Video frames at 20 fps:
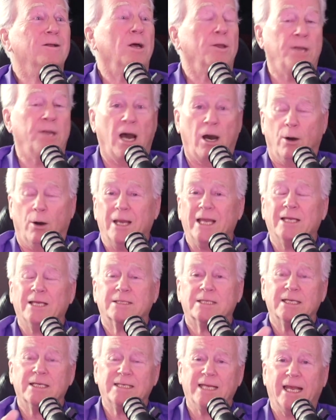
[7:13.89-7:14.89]
Now, in
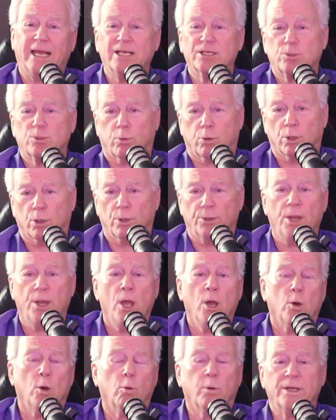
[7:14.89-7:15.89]
today's world,
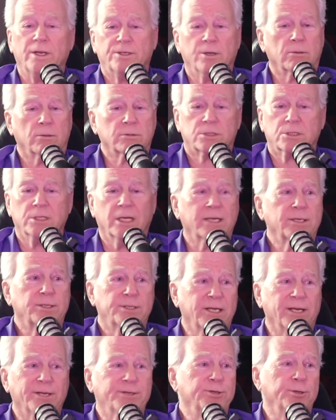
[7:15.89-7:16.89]
we don't sing
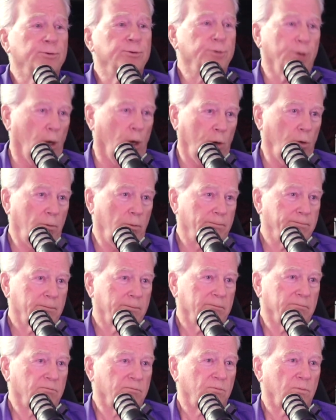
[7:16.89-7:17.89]
"Did you know?"
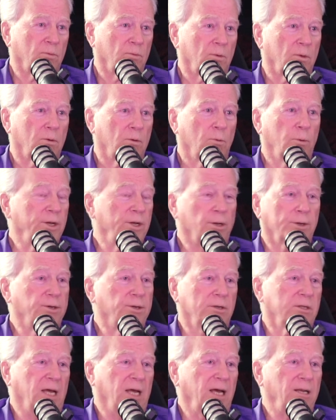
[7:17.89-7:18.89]
We don't
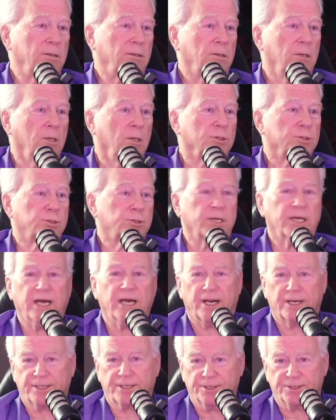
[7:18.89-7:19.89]
do that. So you got
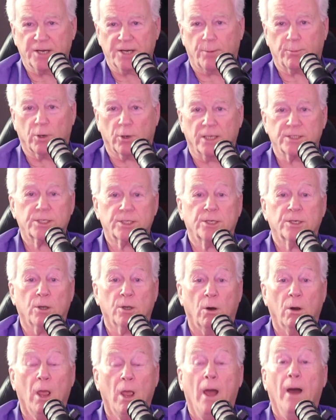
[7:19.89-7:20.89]
to contemporize it. You
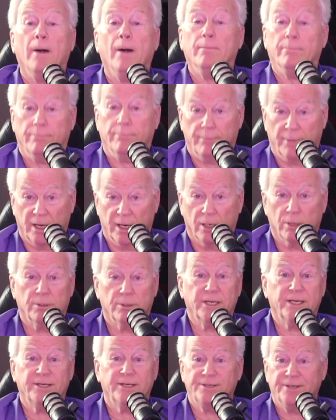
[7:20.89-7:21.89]
go,
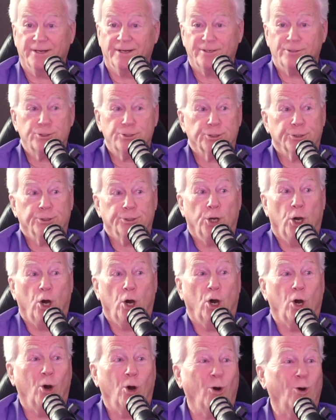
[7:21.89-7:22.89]
Mary, did you
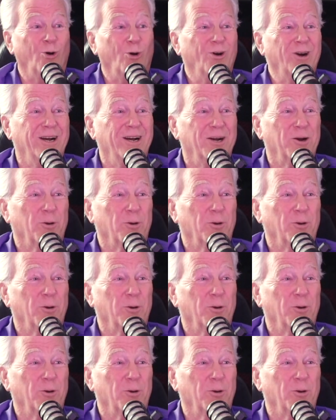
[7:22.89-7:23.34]
know?